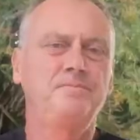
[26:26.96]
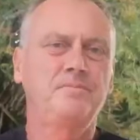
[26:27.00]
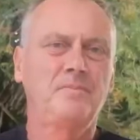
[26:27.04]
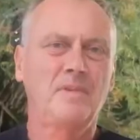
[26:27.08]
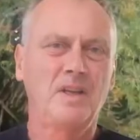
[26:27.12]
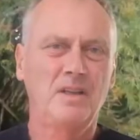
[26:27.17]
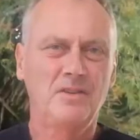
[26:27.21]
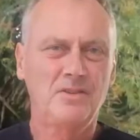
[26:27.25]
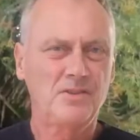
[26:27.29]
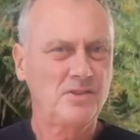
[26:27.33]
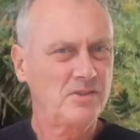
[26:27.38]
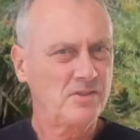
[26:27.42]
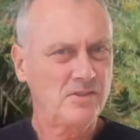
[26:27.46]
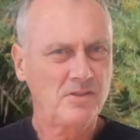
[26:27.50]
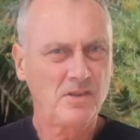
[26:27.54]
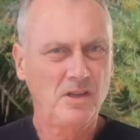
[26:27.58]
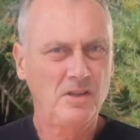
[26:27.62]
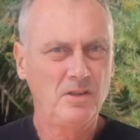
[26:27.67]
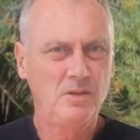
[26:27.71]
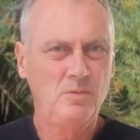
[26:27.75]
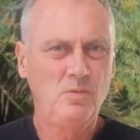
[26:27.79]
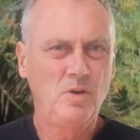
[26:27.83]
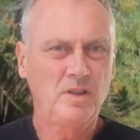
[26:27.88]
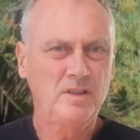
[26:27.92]

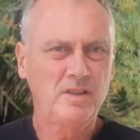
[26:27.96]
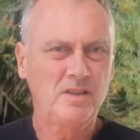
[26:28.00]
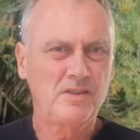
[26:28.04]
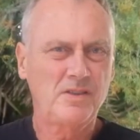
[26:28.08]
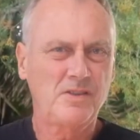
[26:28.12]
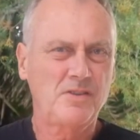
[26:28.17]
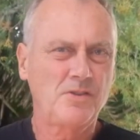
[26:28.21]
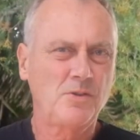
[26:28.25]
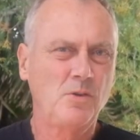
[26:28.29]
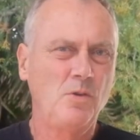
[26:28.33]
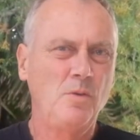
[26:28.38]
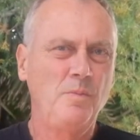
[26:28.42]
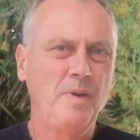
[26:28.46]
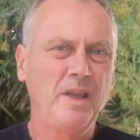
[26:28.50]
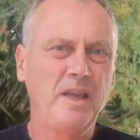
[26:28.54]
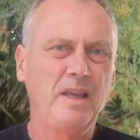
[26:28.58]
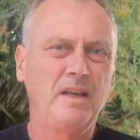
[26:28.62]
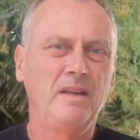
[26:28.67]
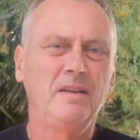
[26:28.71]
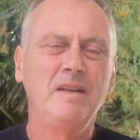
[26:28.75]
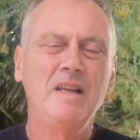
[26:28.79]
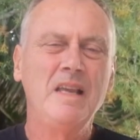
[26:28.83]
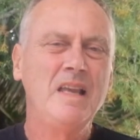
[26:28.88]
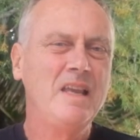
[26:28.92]
So what does this all
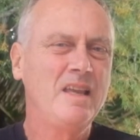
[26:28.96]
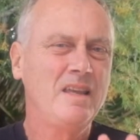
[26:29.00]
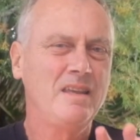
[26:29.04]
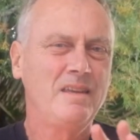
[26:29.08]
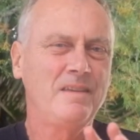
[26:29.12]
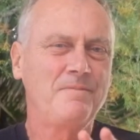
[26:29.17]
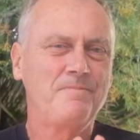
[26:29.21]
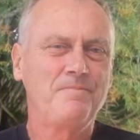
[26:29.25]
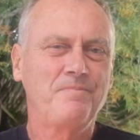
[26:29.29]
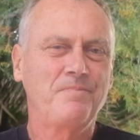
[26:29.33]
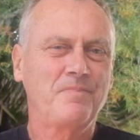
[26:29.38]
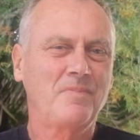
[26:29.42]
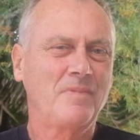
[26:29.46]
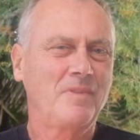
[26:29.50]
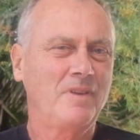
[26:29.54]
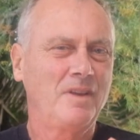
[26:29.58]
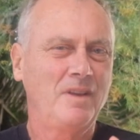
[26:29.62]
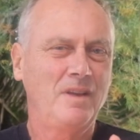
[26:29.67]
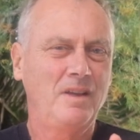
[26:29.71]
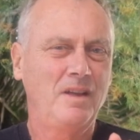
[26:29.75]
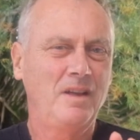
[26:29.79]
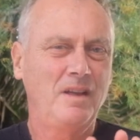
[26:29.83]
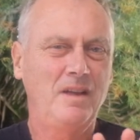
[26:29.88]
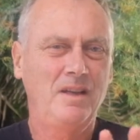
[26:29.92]
mean?
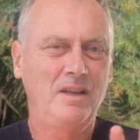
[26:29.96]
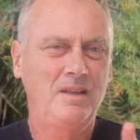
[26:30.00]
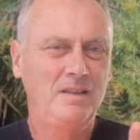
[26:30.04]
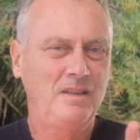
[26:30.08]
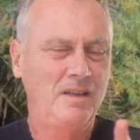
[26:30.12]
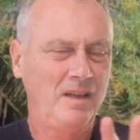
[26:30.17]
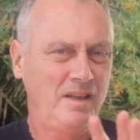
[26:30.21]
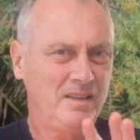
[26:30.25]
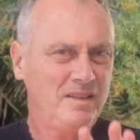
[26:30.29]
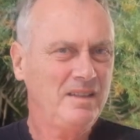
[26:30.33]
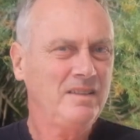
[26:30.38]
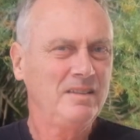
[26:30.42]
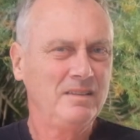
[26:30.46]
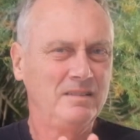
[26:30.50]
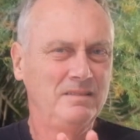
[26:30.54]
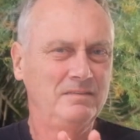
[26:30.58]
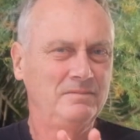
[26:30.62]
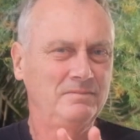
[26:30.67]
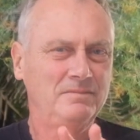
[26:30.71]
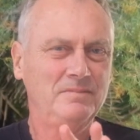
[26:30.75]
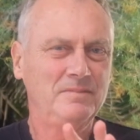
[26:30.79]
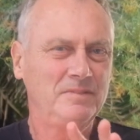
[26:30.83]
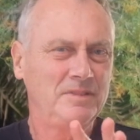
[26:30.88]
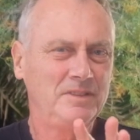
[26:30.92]
I
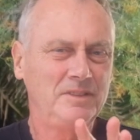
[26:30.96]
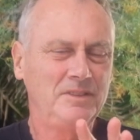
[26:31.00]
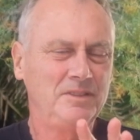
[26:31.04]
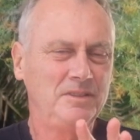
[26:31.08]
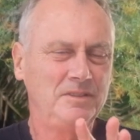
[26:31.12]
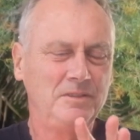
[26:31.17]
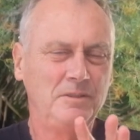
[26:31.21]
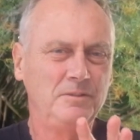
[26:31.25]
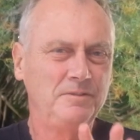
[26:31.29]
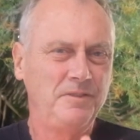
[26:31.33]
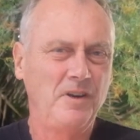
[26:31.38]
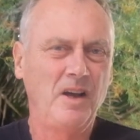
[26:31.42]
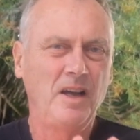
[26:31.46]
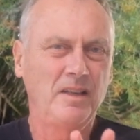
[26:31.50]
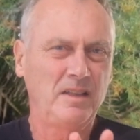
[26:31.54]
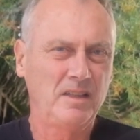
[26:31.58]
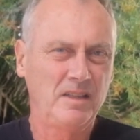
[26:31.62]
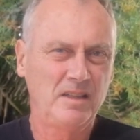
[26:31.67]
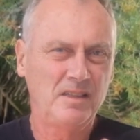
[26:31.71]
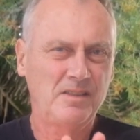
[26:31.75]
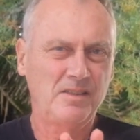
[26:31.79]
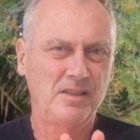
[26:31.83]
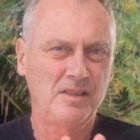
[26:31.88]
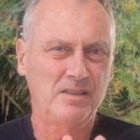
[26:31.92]
think you'll find that
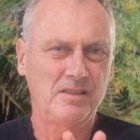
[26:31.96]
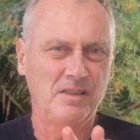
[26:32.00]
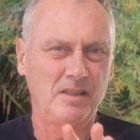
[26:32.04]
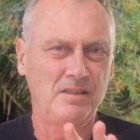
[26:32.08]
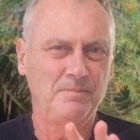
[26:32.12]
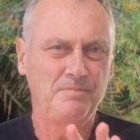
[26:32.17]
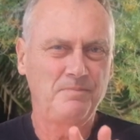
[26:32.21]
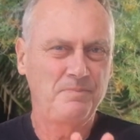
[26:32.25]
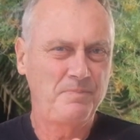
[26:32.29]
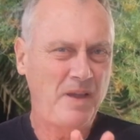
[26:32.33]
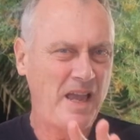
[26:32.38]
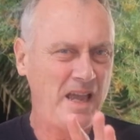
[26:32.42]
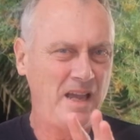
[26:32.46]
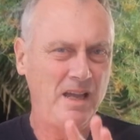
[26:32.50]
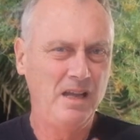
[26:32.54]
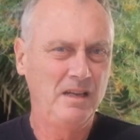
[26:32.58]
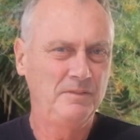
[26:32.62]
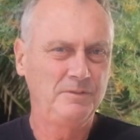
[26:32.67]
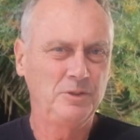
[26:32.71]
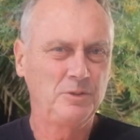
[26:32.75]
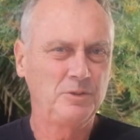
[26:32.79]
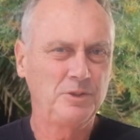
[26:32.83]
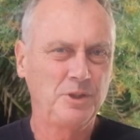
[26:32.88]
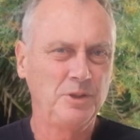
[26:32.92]
this is a
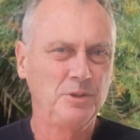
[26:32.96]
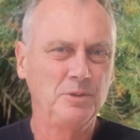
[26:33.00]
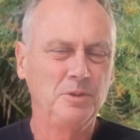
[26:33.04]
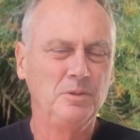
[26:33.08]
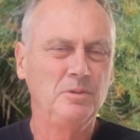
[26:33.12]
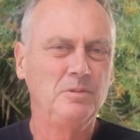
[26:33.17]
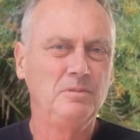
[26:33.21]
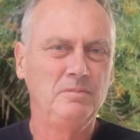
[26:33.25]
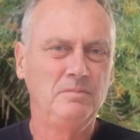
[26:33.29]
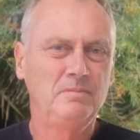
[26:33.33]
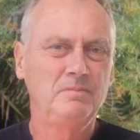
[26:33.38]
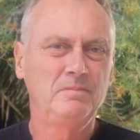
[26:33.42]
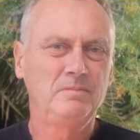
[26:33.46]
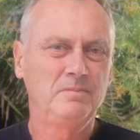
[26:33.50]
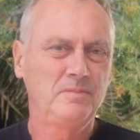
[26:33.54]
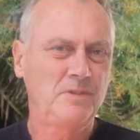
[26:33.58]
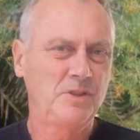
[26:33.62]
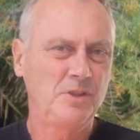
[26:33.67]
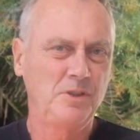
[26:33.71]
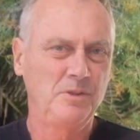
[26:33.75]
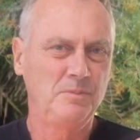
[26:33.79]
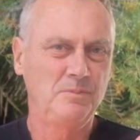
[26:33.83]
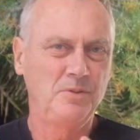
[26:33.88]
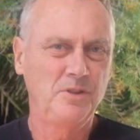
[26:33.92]
powerful tool
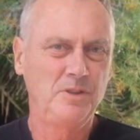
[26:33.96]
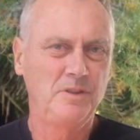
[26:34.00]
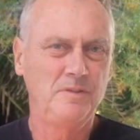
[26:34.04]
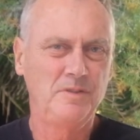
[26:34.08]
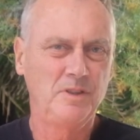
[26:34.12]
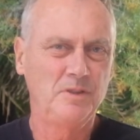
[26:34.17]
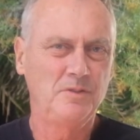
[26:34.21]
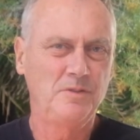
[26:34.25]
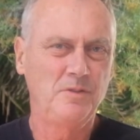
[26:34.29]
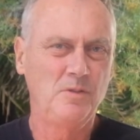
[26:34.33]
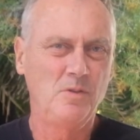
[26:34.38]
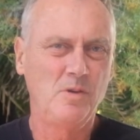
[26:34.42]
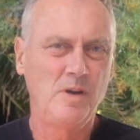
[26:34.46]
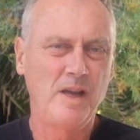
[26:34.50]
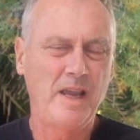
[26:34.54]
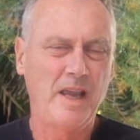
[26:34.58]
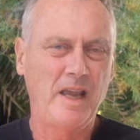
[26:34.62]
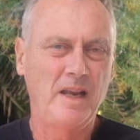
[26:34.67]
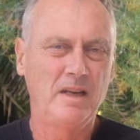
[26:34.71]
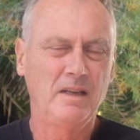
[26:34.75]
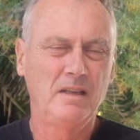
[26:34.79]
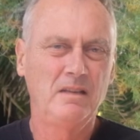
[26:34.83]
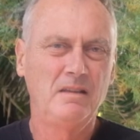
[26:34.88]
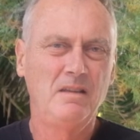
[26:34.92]
to improve your
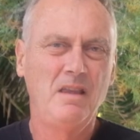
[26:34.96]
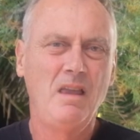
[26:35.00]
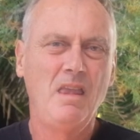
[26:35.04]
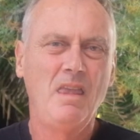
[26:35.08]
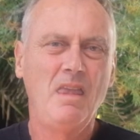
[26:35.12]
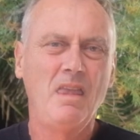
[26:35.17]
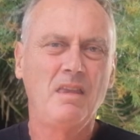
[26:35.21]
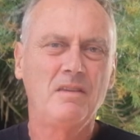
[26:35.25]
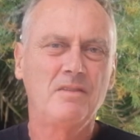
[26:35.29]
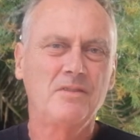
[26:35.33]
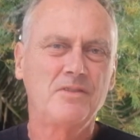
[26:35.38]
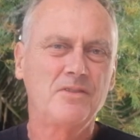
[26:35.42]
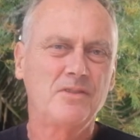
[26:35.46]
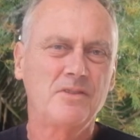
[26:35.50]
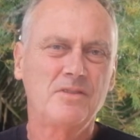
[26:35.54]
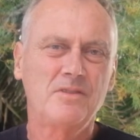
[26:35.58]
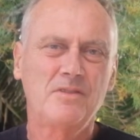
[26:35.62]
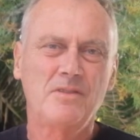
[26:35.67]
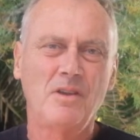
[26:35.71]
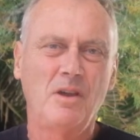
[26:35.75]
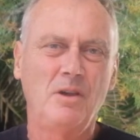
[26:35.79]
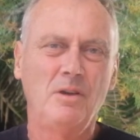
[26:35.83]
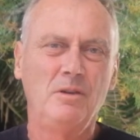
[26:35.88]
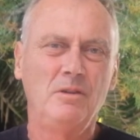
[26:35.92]
forehand.
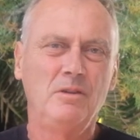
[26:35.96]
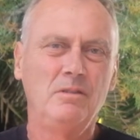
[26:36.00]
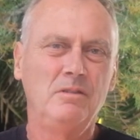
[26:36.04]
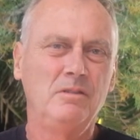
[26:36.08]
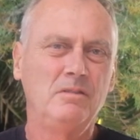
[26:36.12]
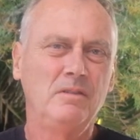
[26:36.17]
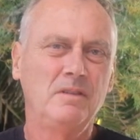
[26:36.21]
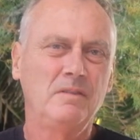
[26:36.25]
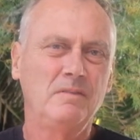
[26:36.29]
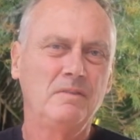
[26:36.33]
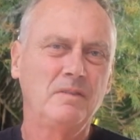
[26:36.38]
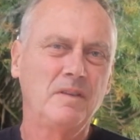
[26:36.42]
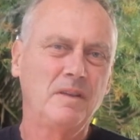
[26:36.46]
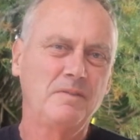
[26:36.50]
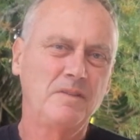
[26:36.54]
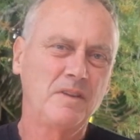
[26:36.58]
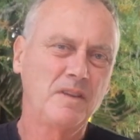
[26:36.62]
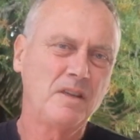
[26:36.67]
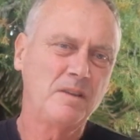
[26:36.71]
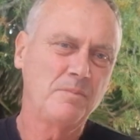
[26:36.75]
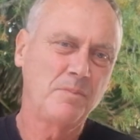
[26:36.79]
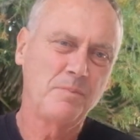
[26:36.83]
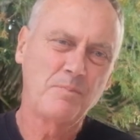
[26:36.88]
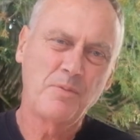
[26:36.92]
So if you
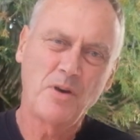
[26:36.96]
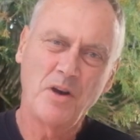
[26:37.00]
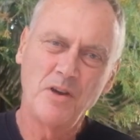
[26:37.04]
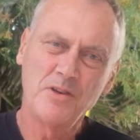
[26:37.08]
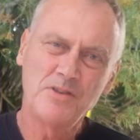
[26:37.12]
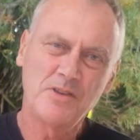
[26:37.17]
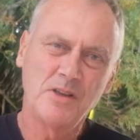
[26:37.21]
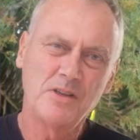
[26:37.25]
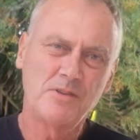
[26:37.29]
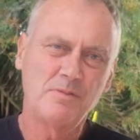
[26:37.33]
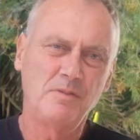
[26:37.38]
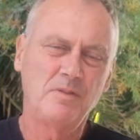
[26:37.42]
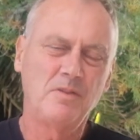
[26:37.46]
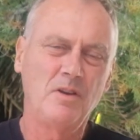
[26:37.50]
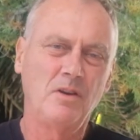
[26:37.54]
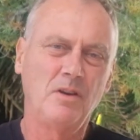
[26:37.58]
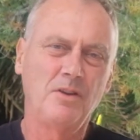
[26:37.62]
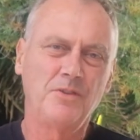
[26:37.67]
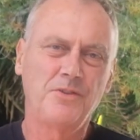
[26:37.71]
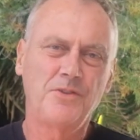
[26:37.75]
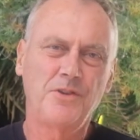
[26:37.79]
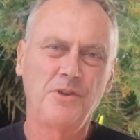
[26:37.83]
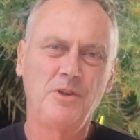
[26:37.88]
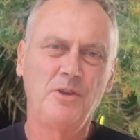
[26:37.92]
think of the process we've
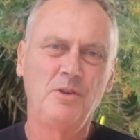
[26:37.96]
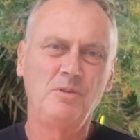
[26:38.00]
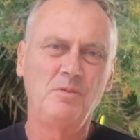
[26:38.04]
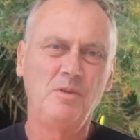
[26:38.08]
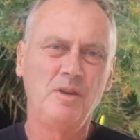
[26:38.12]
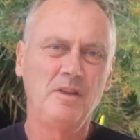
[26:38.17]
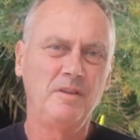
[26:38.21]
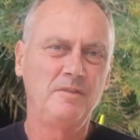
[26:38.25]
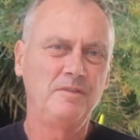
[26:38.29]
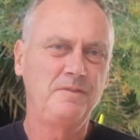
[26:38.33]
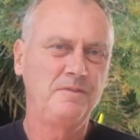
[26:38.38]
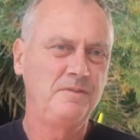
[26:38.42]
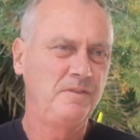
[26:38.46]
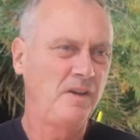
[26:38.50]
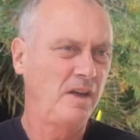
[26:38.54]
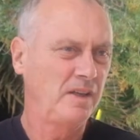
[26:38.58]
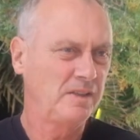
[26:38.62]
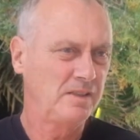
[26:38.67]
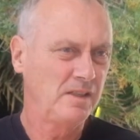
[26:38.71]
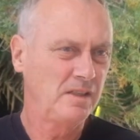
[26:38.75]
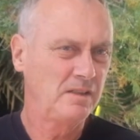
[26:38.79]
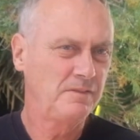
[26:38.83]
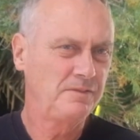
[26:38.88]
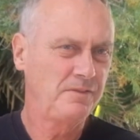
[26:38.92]
gone through, we've
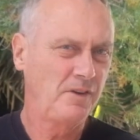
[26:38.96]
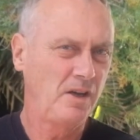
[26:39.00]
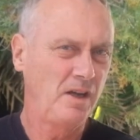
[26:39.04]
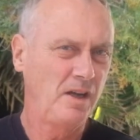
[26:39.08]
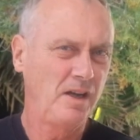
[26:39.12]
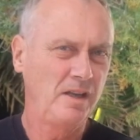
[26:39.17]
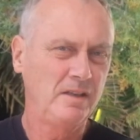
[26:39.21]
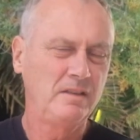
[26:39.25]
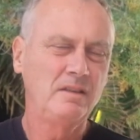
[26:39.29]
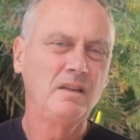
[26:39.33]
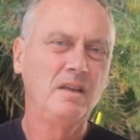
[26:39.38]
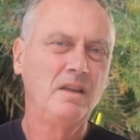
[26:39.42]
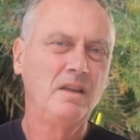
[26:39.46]
identified